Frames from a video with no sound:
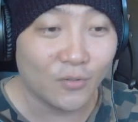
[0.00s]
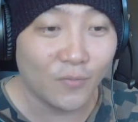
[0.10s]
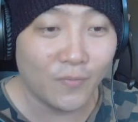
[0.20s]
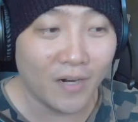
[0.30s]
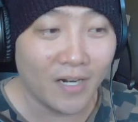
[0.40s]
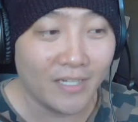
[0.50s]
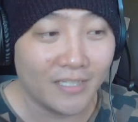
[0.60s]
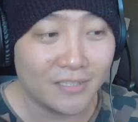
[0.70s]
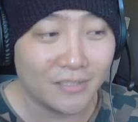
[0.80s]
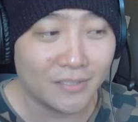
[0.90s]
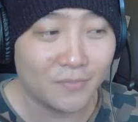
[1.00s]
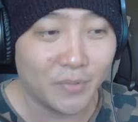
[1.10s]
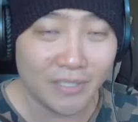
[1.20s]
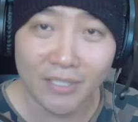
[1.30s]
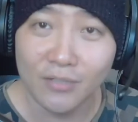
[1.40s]
far it's
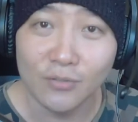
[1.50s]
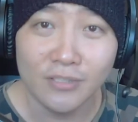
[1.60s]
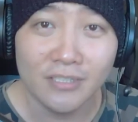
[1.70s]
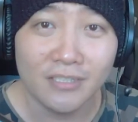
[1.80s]
pretty good.